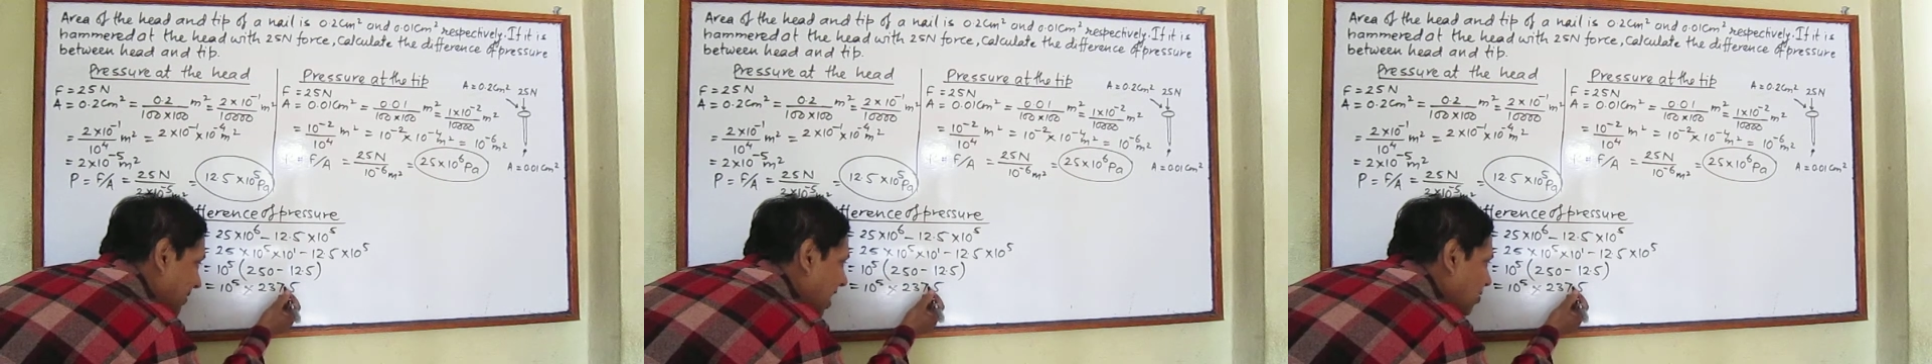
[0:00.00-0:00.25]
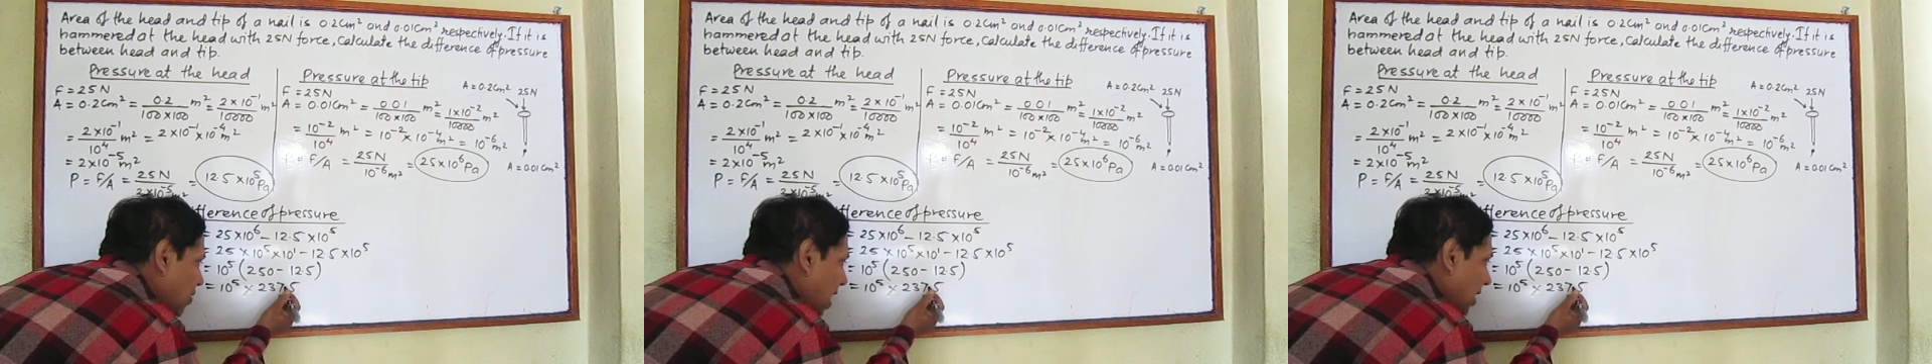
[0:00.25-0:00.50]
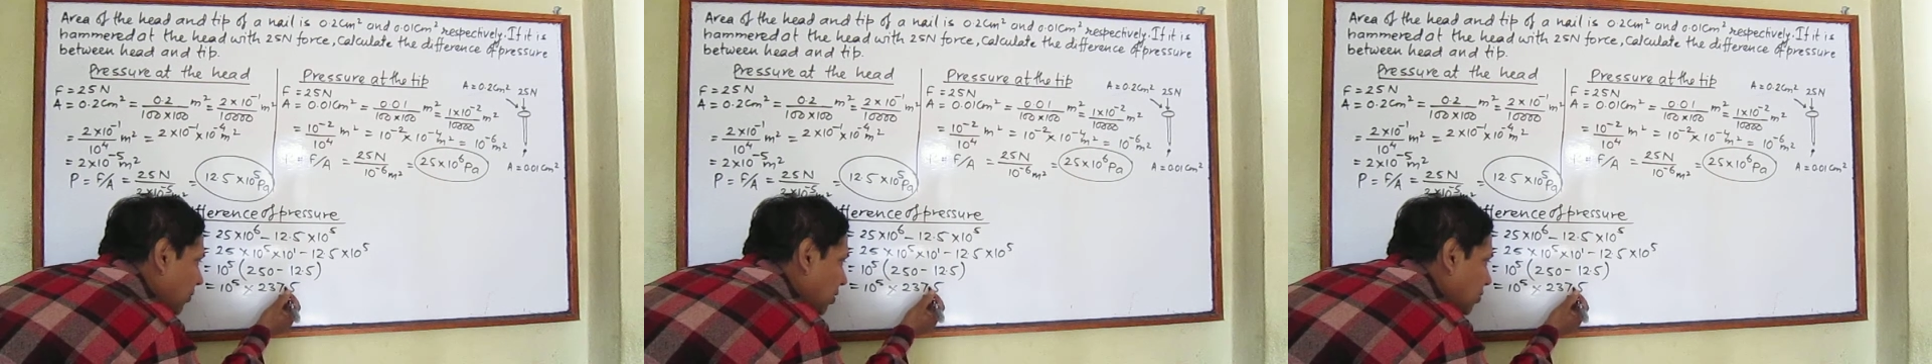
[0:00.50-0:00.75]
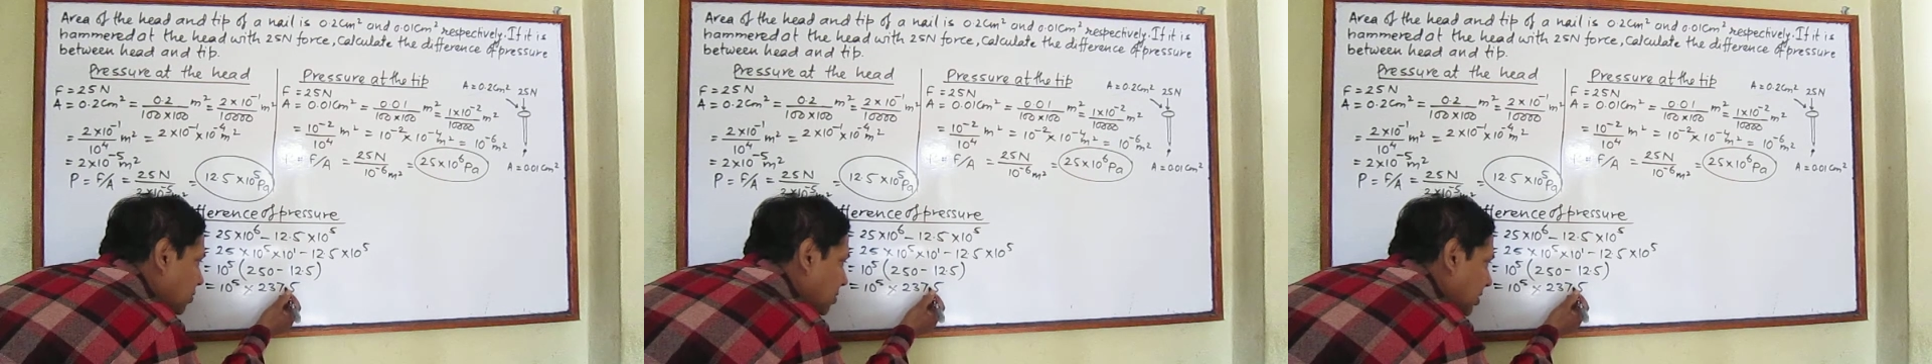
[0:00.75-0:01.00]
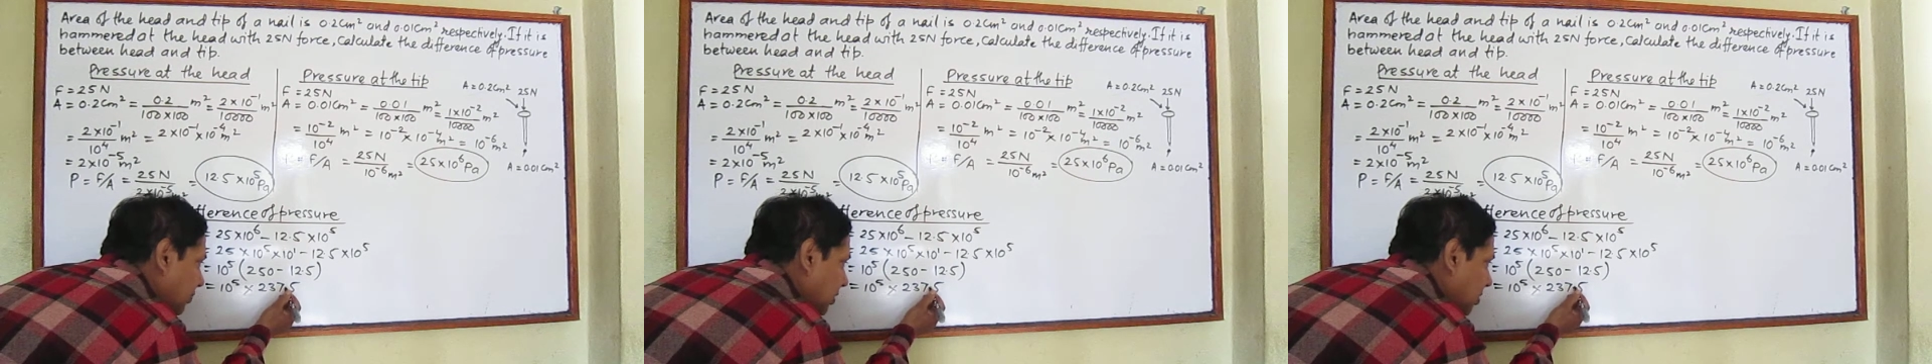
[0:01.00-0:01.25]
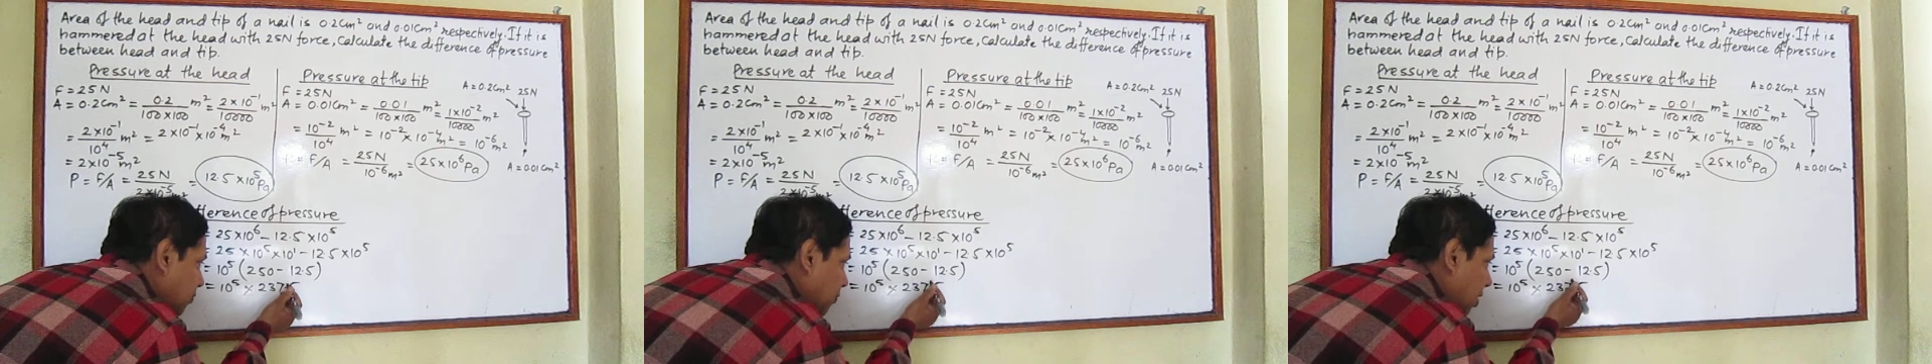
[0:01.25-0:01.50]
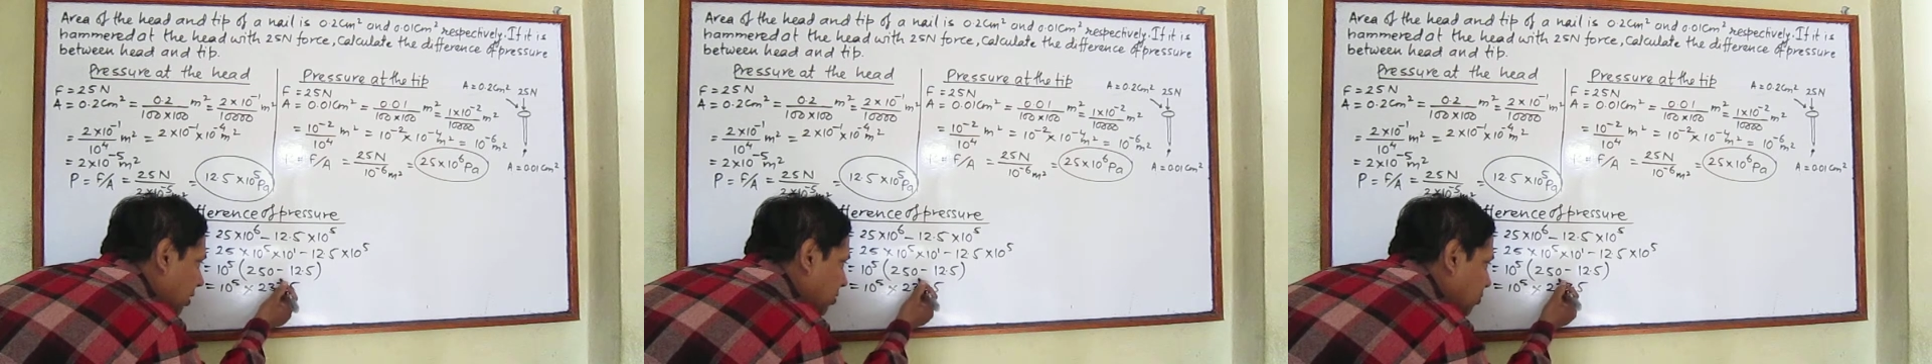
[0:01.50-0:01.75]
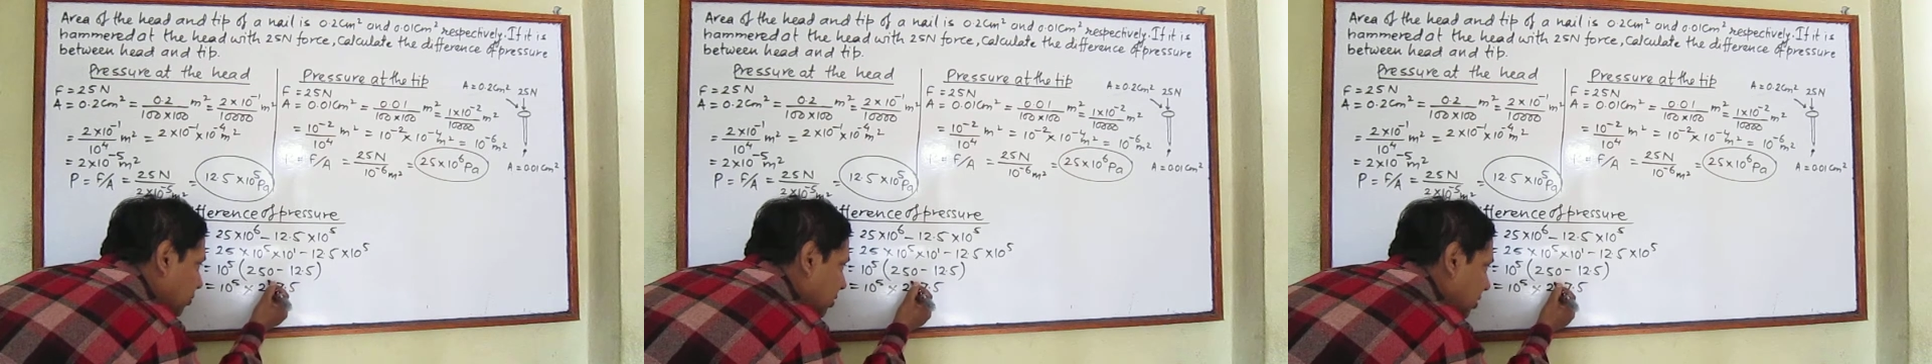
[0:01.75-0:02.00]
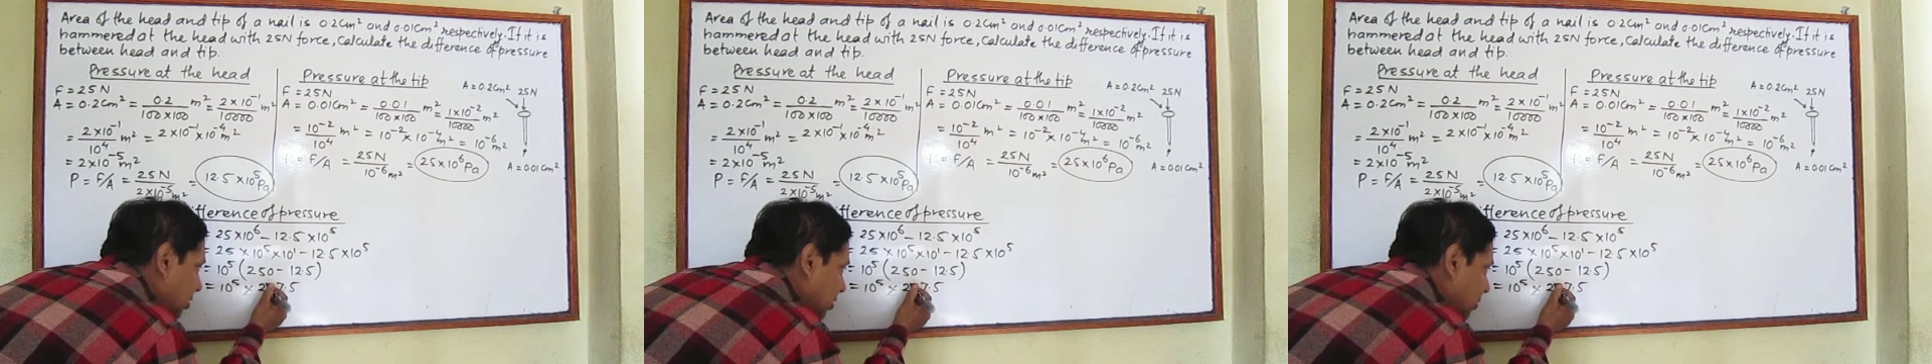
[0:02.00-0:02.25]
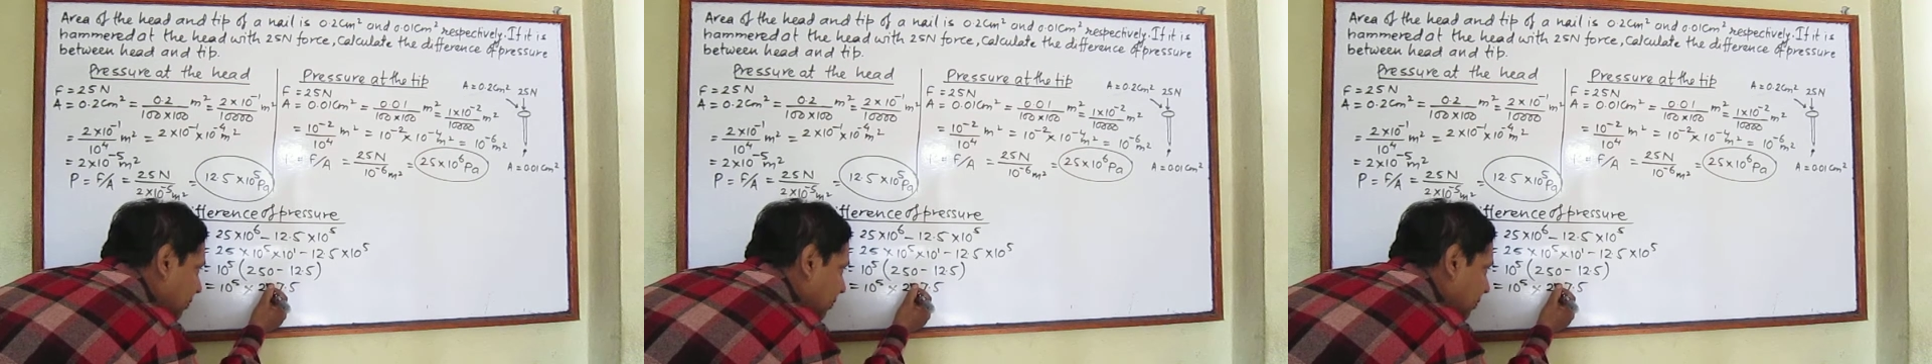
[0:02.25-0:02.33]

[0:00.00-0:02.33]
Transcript: That's why I want to shift this point to this